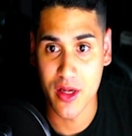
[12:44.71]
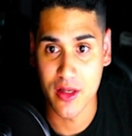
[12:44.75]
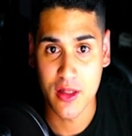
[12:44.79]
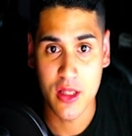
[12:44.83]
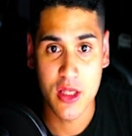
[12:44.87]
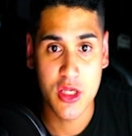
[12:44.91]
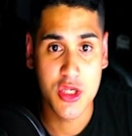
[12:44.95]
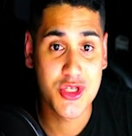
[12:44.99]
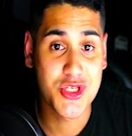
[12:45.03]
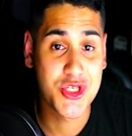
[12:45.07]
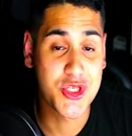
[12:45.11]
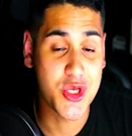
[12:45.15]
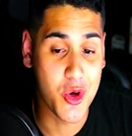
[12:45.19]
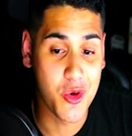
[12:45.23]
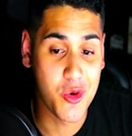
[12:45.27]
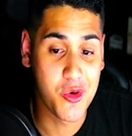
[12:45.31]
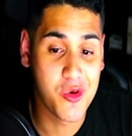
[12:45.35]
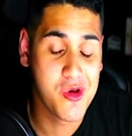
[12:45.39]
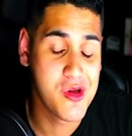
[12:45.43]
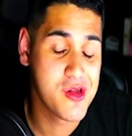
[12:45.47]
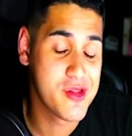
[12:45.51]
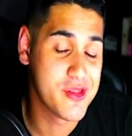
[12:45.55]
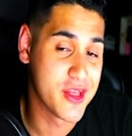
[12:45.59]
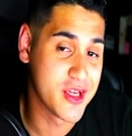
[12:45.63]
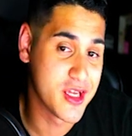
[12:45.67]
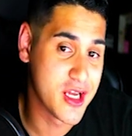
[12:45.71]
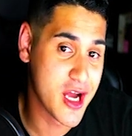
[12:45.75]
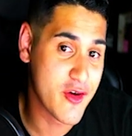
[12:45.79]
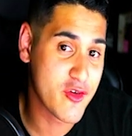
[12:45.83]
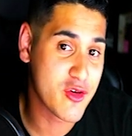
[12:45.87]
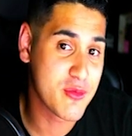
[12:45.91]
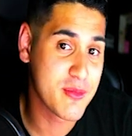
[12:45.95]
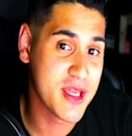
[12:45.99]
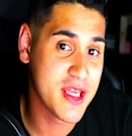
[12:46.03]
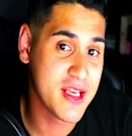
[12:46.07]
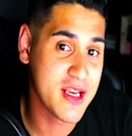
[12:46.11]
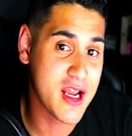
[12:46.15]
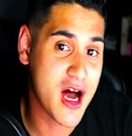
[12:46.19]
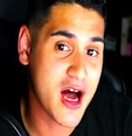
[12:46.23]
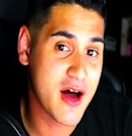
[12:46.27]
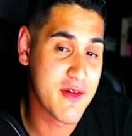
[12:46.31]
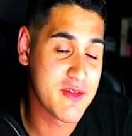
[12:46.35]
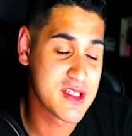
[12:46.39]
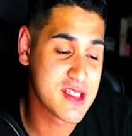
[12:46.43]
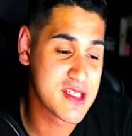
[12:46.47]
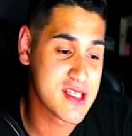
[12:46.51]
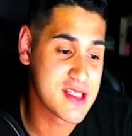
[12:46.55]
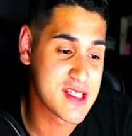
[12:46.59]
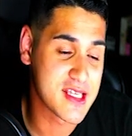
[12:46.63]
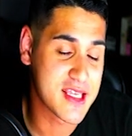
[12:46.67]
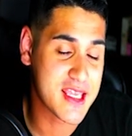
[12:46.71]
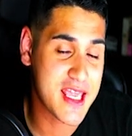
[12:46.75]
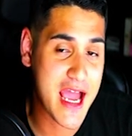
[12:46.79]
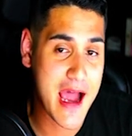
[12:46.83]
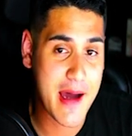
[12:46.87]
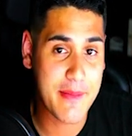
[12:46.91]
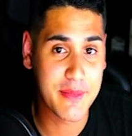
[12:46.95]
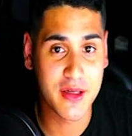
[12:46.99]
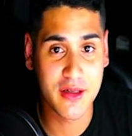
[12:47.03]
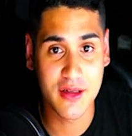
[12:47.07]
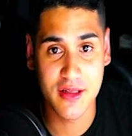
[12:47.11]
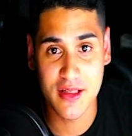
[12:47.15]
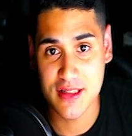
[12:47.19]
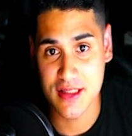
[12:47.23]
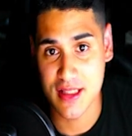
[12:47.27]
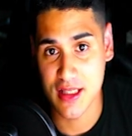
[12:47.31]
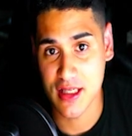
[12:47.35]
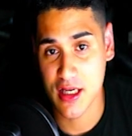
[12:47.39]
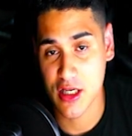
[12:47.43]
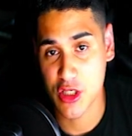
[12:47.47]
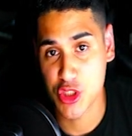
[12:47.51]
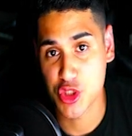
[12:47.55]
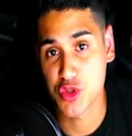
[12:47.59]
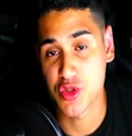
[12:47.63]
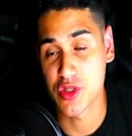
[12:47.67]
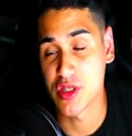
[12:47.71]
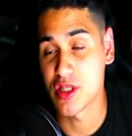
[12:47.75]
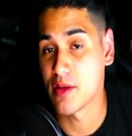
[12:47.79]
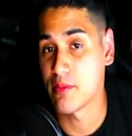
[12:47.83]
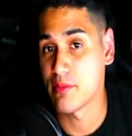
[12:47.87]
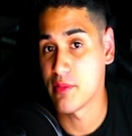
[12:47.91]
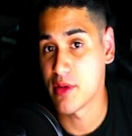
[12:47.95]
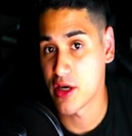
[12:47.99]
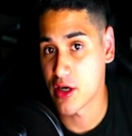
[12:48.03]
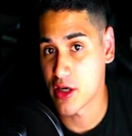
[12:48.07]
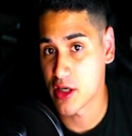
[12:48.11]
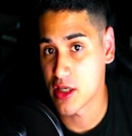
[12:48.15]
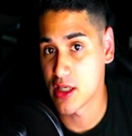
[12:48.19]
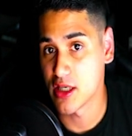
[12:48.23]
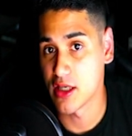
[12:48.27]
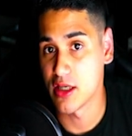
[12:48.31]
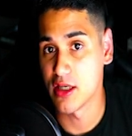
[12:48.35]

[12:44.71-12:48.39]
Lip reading: So the government, obviously it's a capitalistic country in America.